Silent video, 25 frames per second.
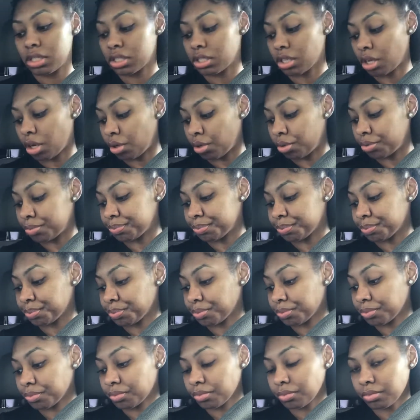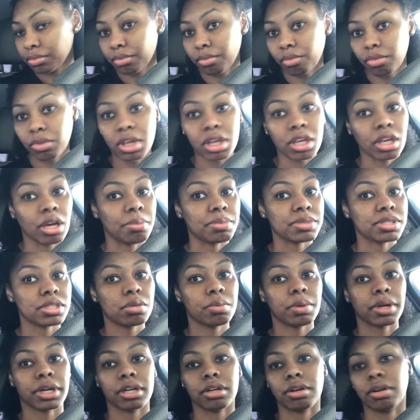so yeah, I'm still
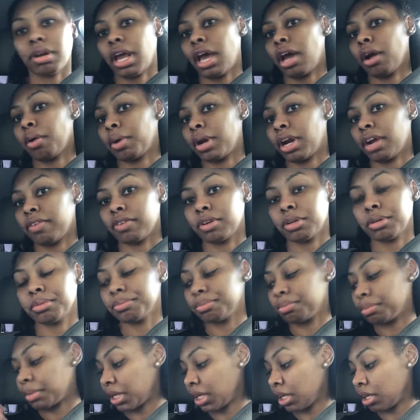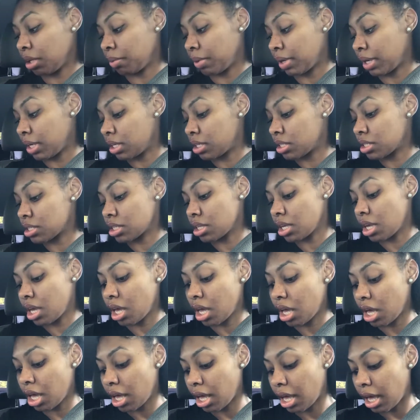working on that, whatever. But anyways,
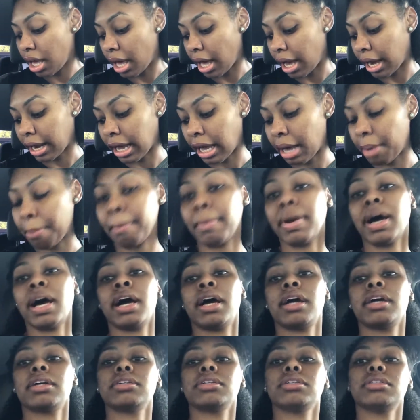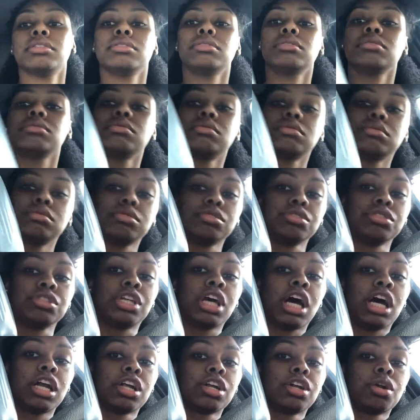I got my
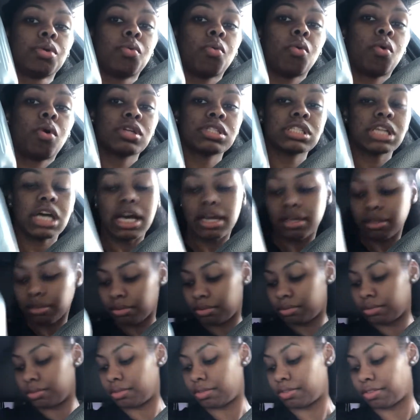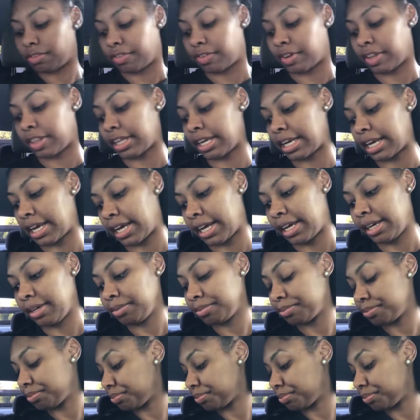gallon of water for the day.